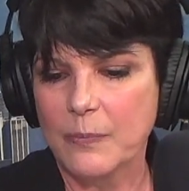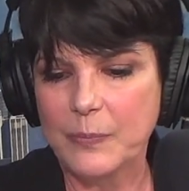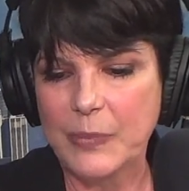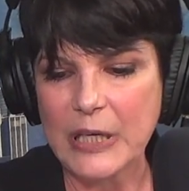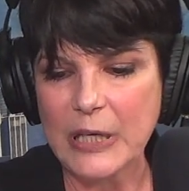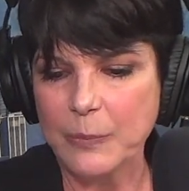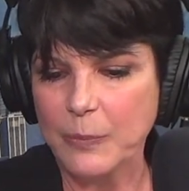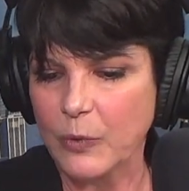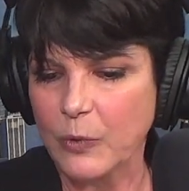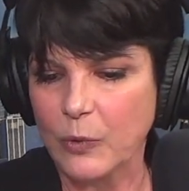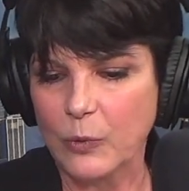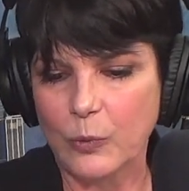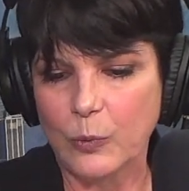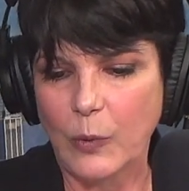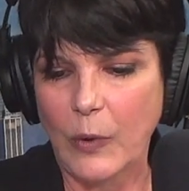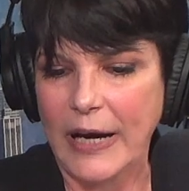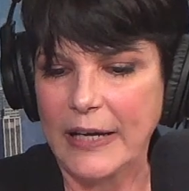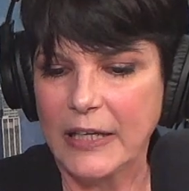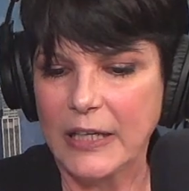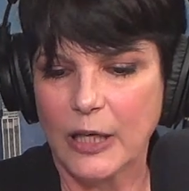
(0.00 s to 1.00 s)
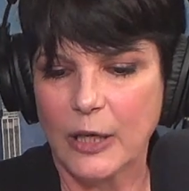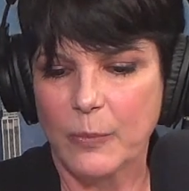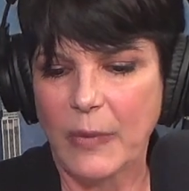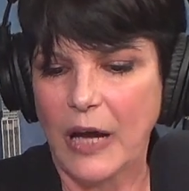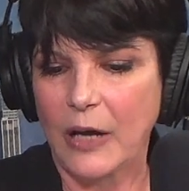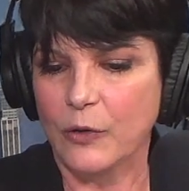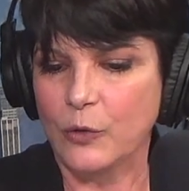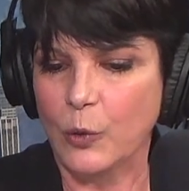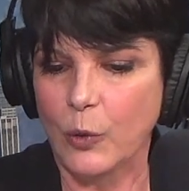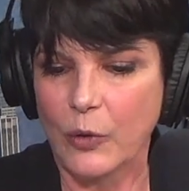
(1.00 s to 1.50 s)
people writing
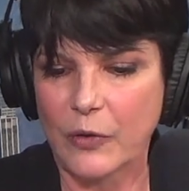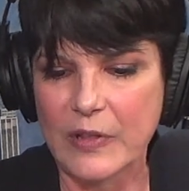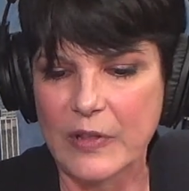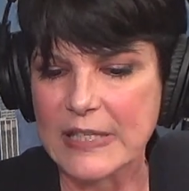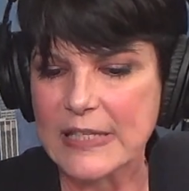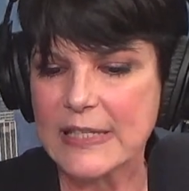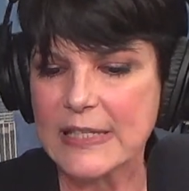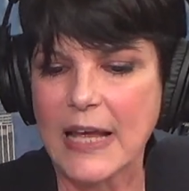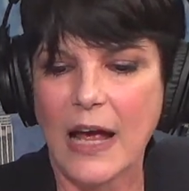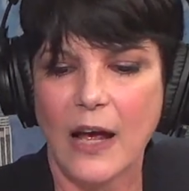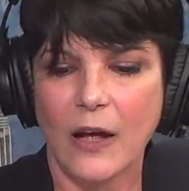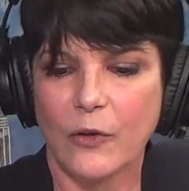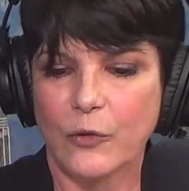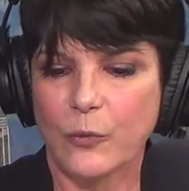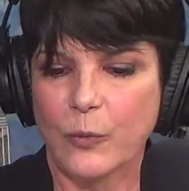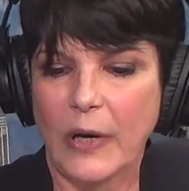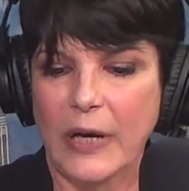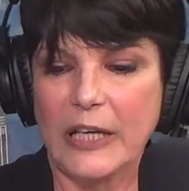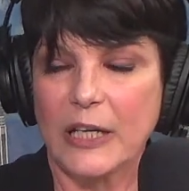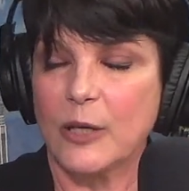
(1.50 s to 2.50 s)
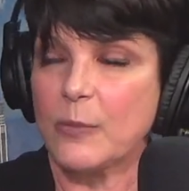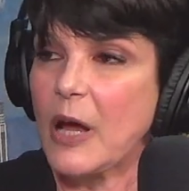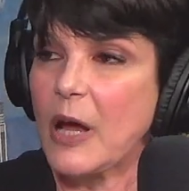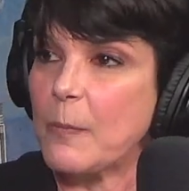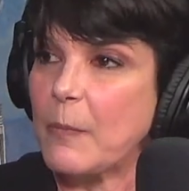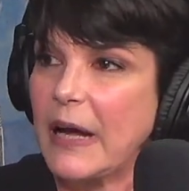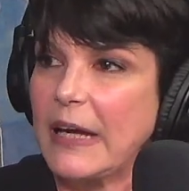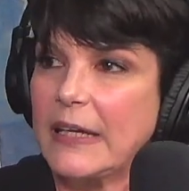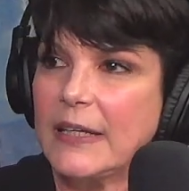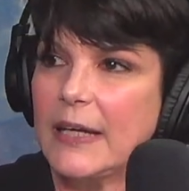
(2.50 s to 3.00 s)
about North and South, writing
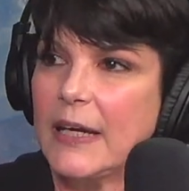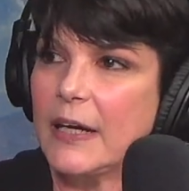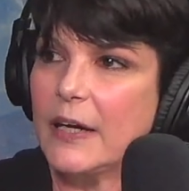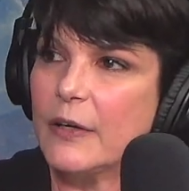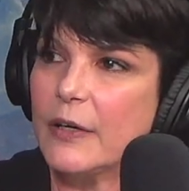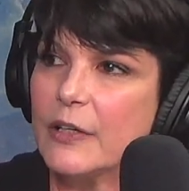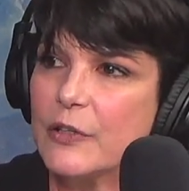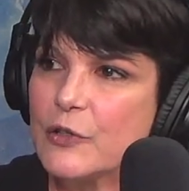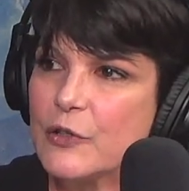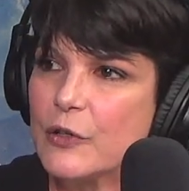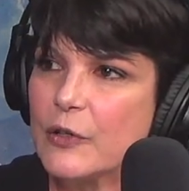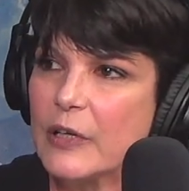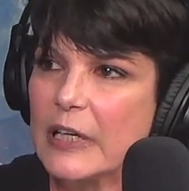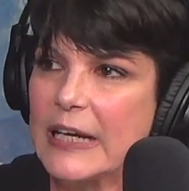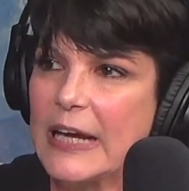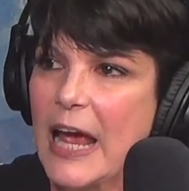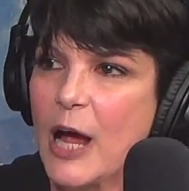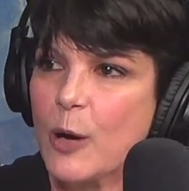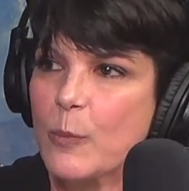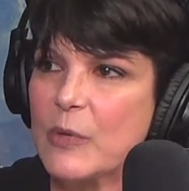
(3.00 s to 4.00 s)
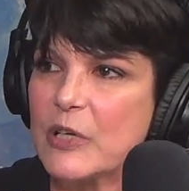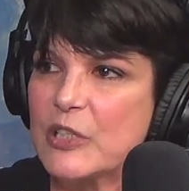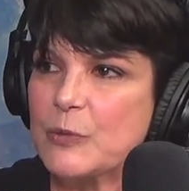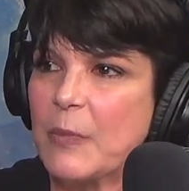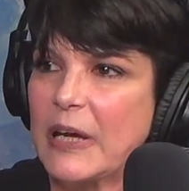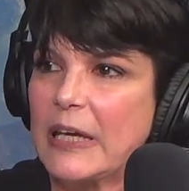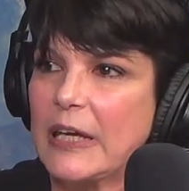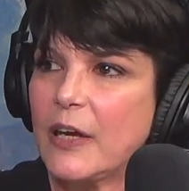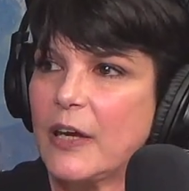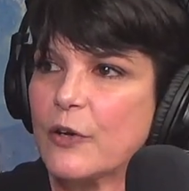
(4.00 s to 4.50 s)
about my character and how much
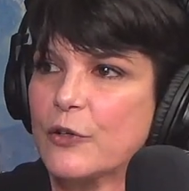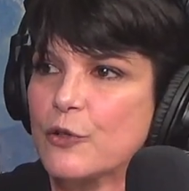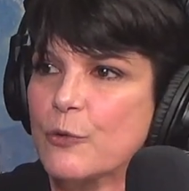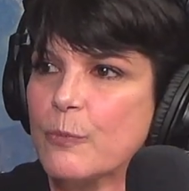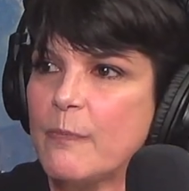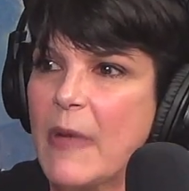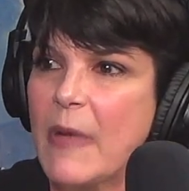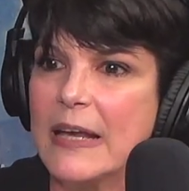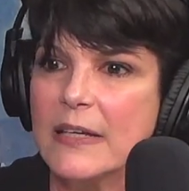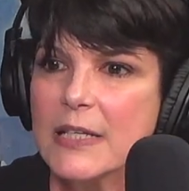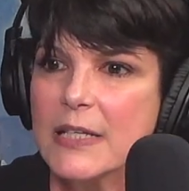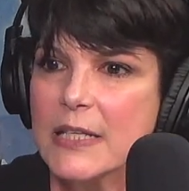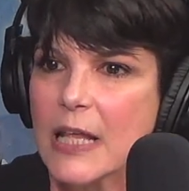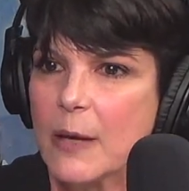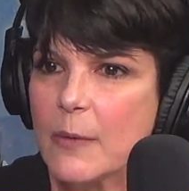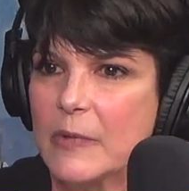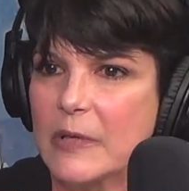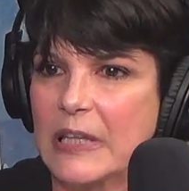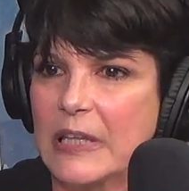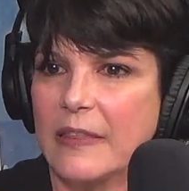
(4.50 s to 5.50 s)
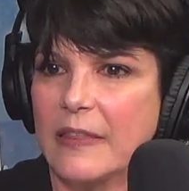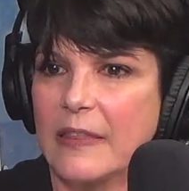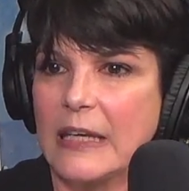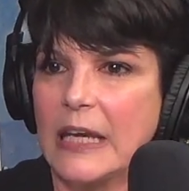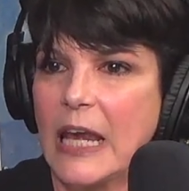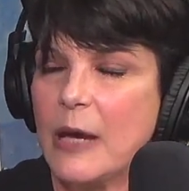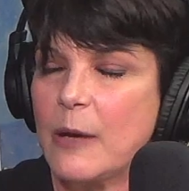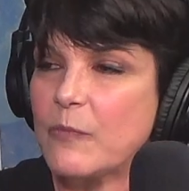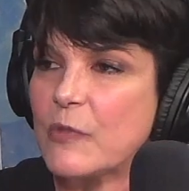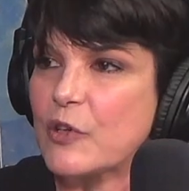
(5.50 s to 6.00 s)
my character meant to them, and that they
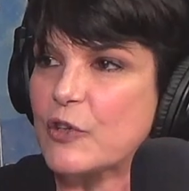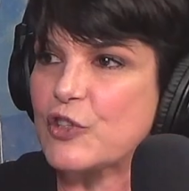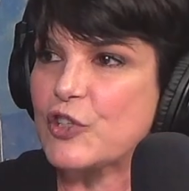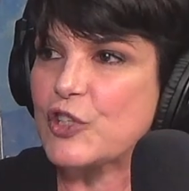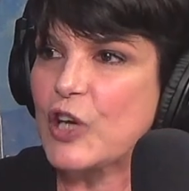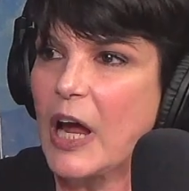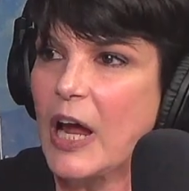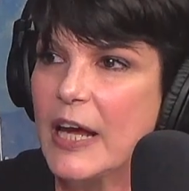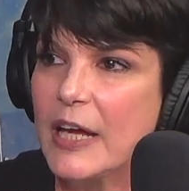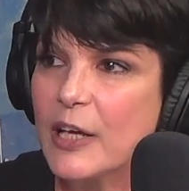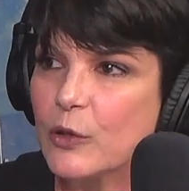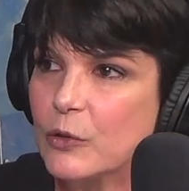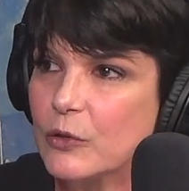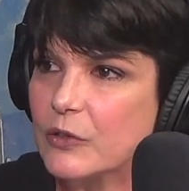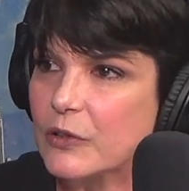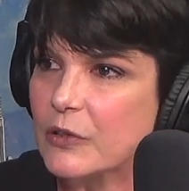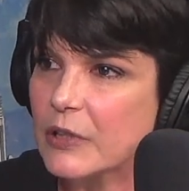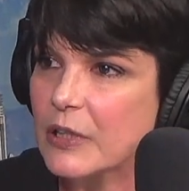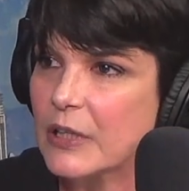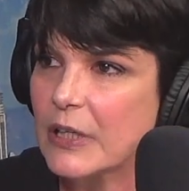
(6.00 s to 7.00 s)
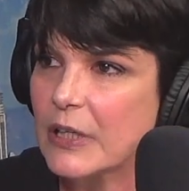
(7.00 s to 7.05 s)
named their child,